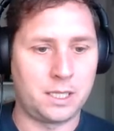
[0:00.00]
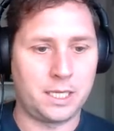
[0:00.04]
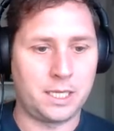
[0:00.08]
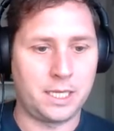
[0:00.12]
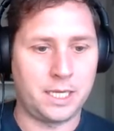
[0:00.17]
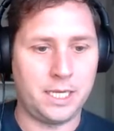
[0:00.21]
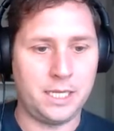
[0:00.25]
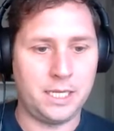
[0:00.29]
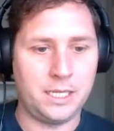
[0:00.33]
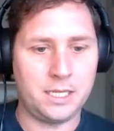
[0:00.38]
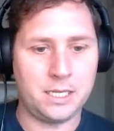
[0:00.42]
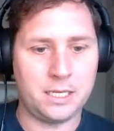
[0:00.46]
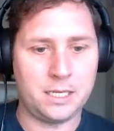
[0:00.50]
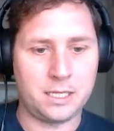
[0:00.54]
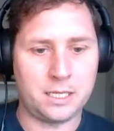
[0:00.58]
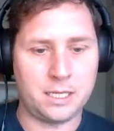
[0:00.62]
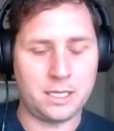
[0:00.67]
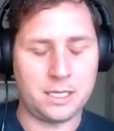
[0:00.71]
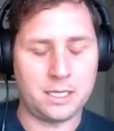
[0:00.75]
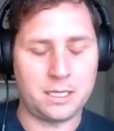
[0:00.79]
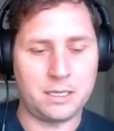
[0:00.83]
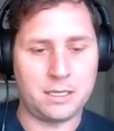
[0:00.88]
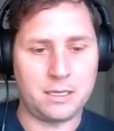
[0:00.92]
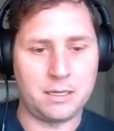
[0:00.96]
In
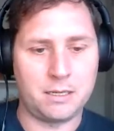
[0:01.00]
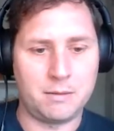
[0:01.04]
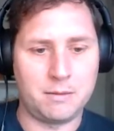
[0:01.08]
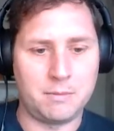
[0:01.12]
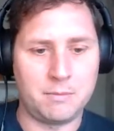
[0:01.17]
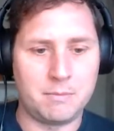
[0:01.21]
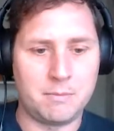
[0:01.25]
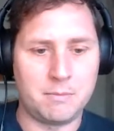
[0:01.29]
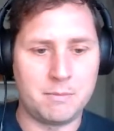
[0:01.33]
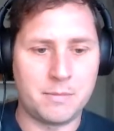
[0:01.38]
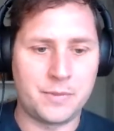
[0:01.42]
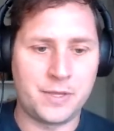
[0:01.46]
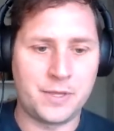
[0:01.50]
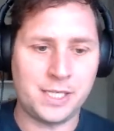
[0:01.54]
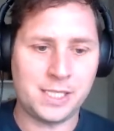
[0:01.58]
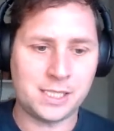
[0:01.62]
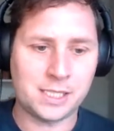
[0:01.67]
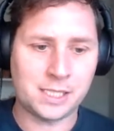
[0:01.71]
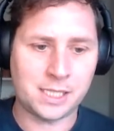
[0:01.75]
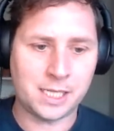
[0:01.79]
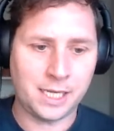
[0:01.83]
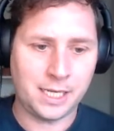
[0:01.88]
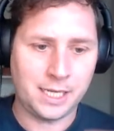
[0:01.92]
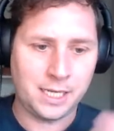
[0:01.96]
this
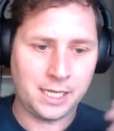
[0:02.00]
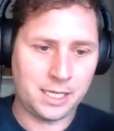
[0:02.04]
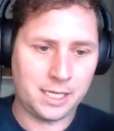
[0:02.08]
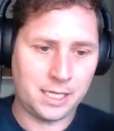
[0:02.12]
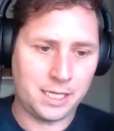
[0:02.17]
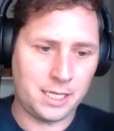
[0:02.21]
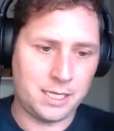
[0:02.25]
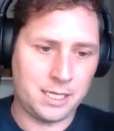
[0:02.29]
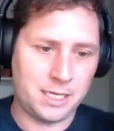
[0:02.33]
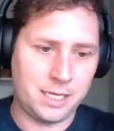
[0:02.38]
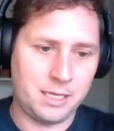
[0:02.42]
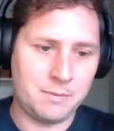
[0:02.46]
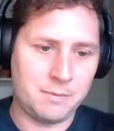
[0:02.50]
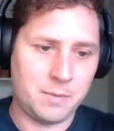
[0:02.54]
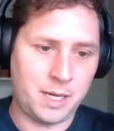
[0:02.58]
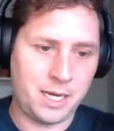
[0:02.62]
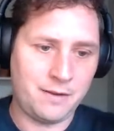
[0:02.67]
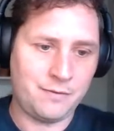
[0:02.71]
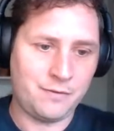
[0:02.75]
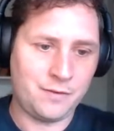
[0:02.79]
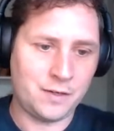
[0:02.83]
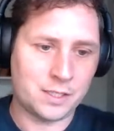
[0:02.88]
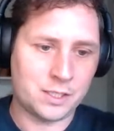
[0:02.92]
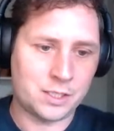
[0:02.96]
case, in my
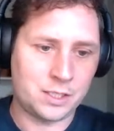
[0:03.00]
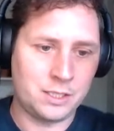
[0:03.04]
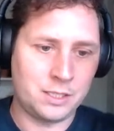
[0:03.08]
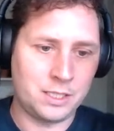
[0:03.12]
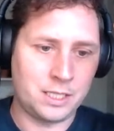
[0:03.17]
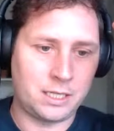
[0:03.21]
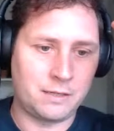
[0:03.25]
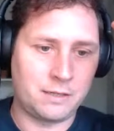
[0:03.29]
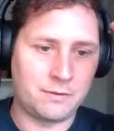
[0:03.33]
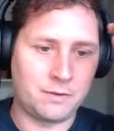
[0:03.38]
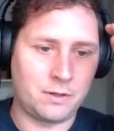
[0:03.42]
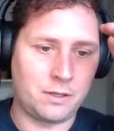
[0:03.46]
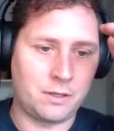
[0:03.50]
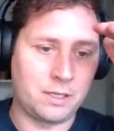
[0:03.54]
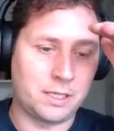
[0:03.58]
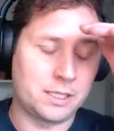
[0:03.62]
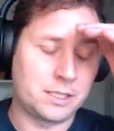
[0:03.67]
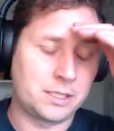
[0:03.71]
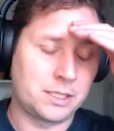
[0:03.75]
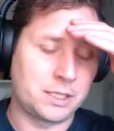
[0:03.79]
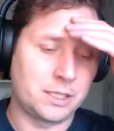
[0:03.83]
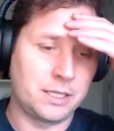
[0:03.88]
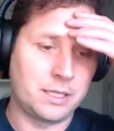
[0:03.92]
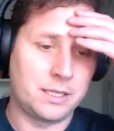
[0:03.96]
function
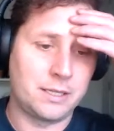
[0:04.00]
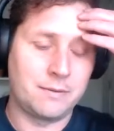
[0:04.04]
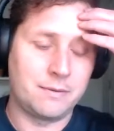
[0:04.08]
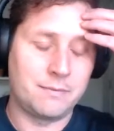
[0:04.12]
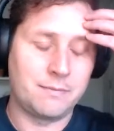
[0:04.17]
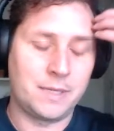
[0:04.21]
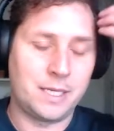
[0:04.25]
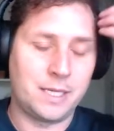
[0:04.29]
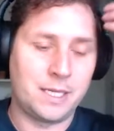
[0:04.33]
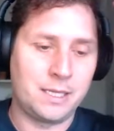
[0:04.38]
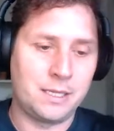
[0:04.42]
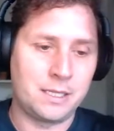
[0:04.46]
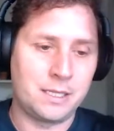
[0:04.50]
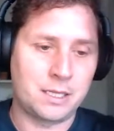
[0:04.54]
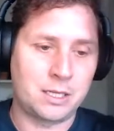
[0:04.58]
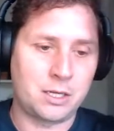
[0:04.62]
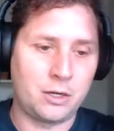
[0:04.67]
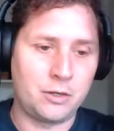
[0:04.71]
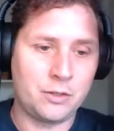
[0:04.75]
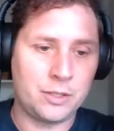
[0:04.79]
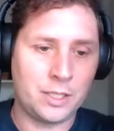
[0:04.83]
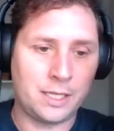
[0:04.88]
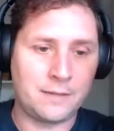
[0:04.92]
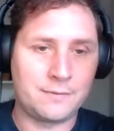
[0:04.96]
that in the
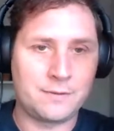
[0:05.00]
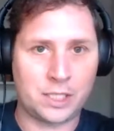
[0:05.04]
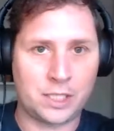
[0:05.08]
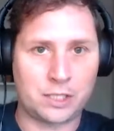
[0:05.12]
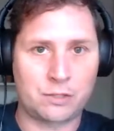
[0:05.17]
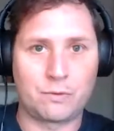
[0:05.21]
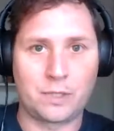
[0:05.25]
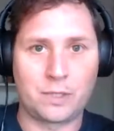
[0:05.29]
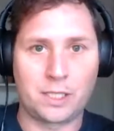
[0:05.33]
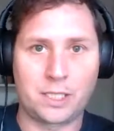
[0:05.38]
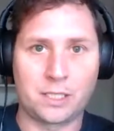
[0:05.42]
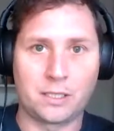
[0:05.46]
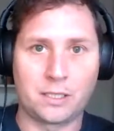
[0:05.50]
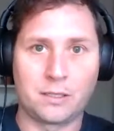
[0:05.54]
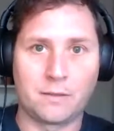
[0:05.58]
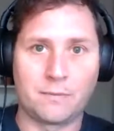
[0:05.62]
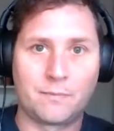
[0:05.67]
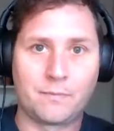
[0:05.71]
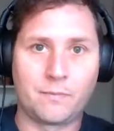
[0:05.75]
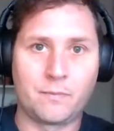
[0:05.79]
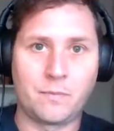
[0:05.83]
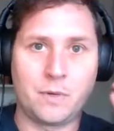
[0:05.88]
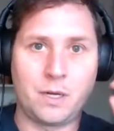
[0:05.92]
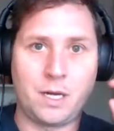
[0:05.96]
code that I've just written,
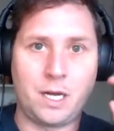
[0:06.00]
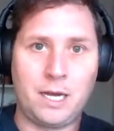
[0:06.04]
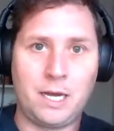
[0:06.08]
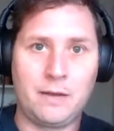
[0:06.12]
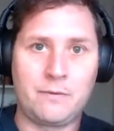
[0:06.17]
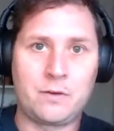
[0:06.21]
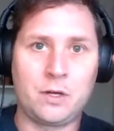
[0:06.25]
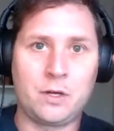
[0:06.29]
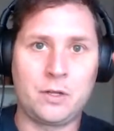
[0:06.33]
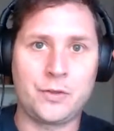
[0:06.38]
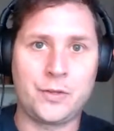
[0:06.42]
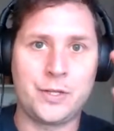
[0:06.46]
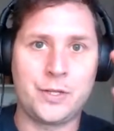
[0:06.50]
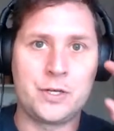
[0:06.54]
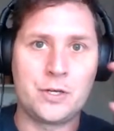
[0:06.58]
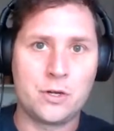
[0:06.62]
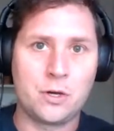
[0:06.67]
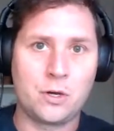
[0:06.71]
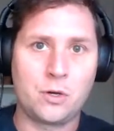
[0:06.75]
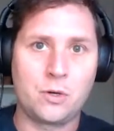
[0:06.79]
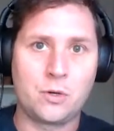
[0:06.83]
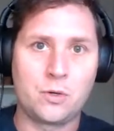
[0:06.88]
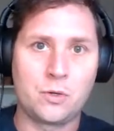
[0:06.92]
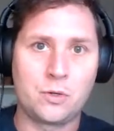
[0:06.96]
I've got the
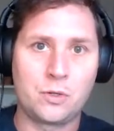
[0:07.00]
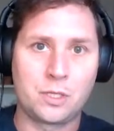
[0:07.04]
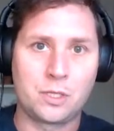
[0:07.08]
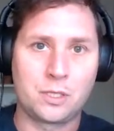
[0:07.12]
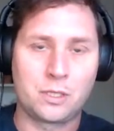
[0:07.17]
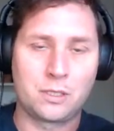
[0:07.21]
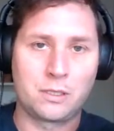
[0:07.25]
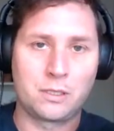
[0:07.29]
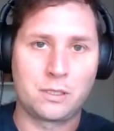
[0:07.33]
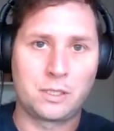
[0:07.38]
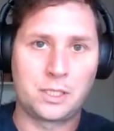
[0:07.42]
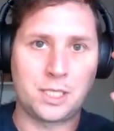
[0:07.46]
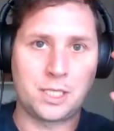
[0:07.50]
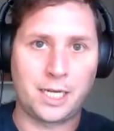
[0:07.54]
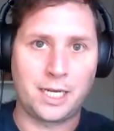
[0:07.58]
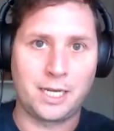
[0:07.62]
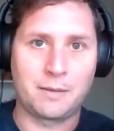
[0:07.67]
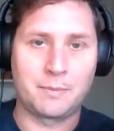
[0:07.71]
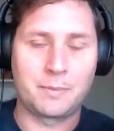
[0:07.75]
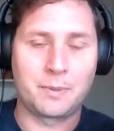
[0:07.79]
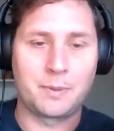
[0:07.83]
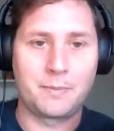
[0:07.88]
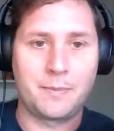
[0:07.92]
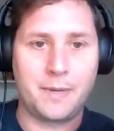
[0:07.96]
node
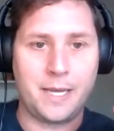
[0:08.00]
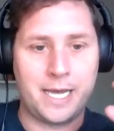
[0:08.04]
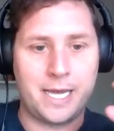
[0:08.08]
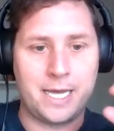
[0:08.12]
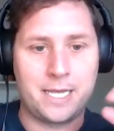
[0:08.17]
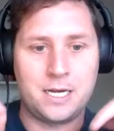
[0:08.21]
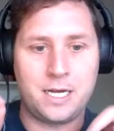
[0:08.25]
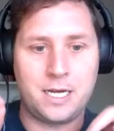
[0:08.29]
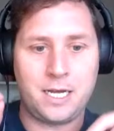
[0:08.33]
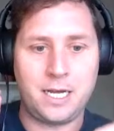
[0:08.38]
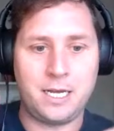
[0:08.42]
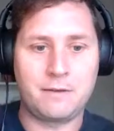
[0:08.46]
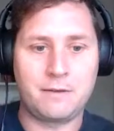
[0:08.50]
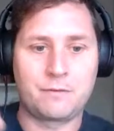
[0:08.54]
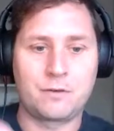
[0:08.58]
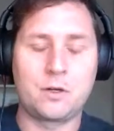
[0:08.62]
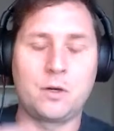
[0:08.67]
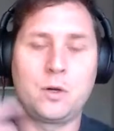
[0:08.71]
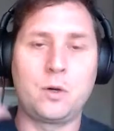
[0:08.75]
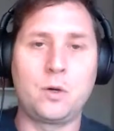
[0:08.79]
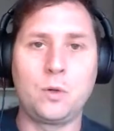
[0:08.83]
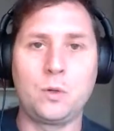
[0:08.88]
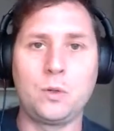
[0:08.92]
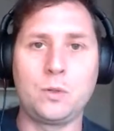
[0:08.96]
type, and I have
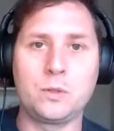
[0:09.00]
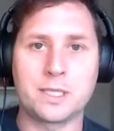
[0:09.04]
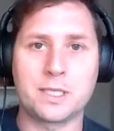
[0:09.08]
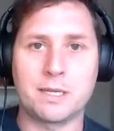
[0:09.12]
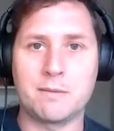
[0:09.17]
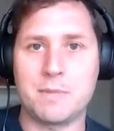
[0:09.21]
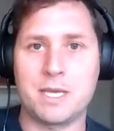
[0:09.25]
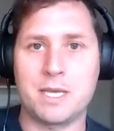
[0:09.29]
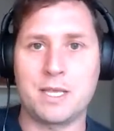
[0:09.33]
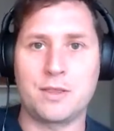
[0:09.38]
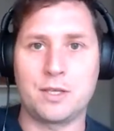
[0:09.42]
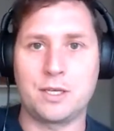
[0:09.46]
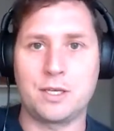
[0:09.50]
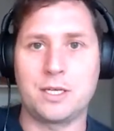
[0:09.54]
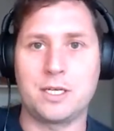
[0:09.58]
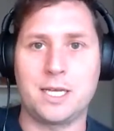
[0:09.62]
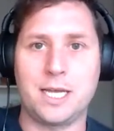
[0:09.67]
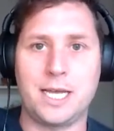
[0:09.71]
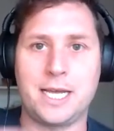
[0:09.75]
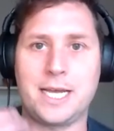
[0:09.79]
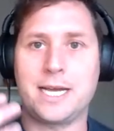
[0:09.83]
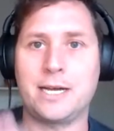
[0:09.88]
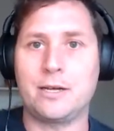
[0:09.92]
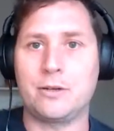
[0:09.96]
called a method
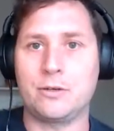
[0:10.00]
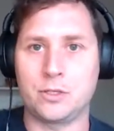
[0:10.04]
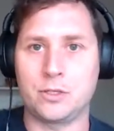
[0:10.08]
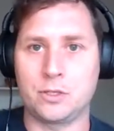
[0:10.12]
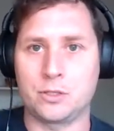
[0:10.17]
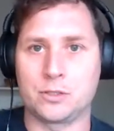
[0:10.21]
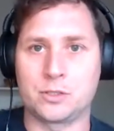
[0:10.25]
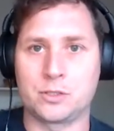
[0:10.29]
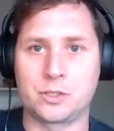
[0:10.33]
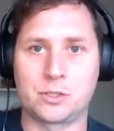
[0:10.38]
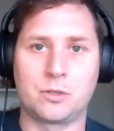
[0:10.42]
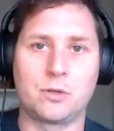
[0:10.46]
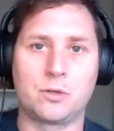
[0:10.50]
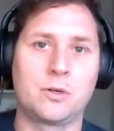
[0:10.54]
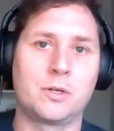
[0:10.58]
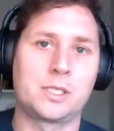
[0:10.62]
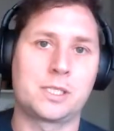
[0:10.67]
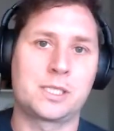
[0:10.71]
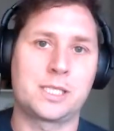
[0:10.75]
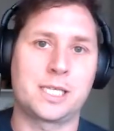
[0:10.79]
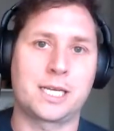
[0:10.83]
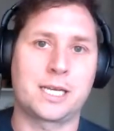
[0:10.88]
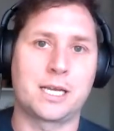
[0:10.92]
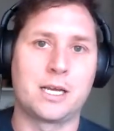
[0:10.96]
outNodes, or
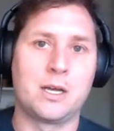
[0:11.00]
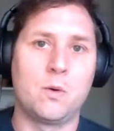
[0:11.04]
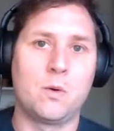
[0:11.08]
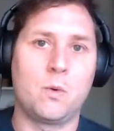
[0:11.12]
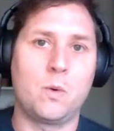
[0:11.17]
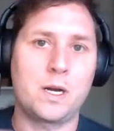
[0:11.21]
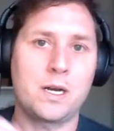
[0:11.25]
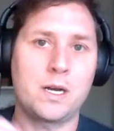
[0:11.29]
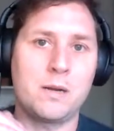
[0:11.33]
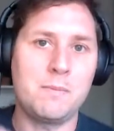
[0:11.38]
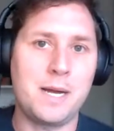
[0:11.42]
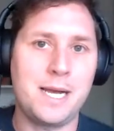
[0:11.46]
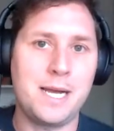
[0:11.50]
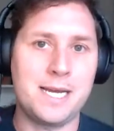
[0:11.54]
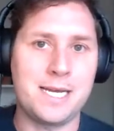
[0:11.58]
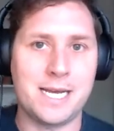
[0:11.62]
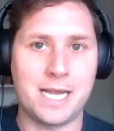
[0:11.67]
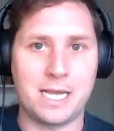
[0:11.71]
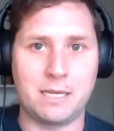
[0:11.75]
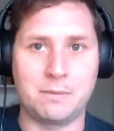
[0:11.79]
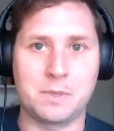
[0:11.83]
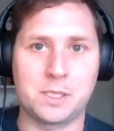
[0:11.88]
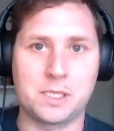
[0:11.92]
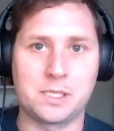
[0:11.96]
it's like, what are my
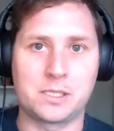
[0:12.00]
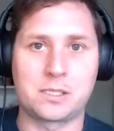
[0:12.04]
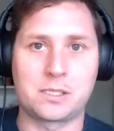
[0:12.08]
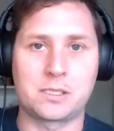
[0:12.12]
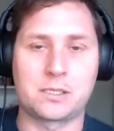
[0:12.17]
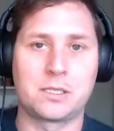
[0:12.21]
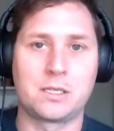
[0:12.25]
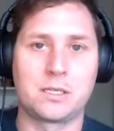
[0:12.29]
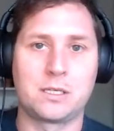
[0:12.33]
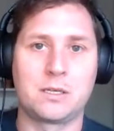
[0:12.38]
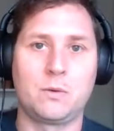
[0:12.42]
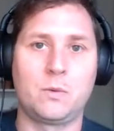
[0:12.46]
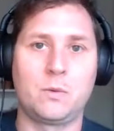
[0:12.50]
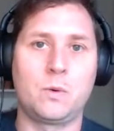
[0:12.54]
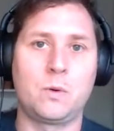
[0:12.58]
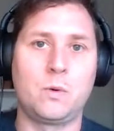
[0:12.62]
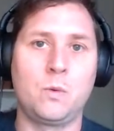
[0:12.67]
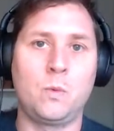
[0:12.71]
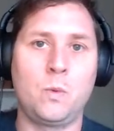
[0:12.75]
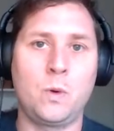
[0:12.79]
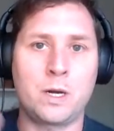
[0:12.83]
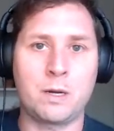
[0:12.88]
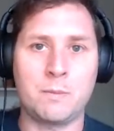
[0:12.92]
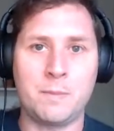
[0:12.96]
neighbors? Well,
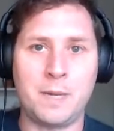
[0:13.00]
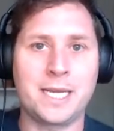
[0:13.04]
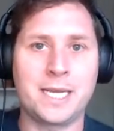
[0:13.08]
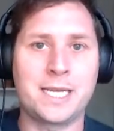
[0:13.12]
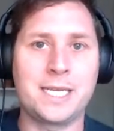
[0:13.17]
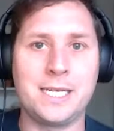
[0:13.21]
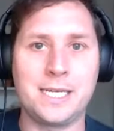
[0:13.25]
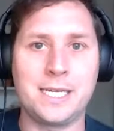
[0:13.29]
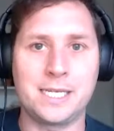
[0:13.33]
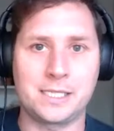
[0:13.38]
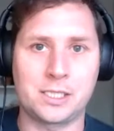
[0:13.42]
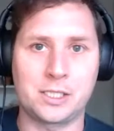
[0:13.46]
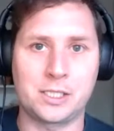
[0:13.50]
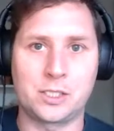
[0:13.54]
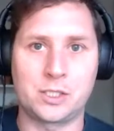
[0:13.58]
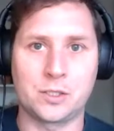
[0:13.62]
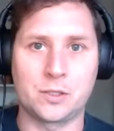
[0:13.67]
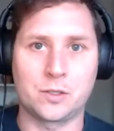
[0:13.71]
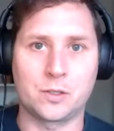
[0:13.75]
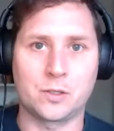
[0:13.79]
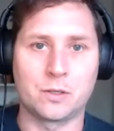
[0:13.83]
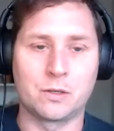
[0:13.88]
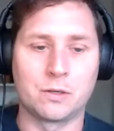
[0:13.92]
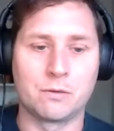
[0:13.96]
what am I connected
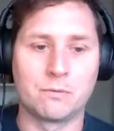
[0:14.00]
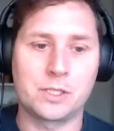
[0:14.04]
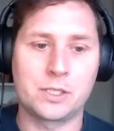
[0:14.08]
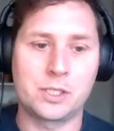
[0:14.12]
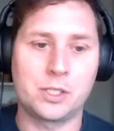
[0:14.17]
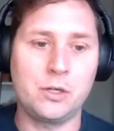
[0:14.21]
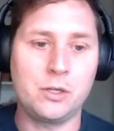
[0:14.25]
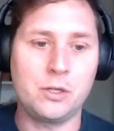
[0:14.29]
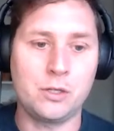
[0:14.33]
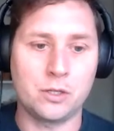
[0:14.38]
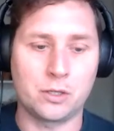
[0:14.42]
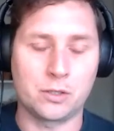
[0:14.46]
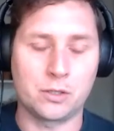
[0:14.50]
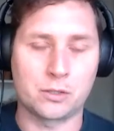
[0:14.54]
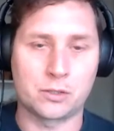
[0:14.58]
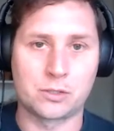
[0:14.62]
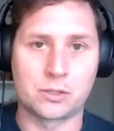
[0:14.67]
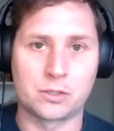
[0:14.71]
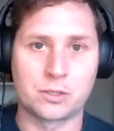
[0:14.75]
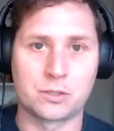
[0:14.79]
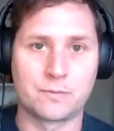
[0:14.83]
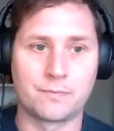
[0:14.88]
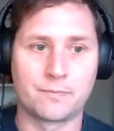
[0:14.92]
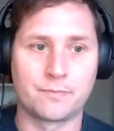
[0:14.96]
to? Return those.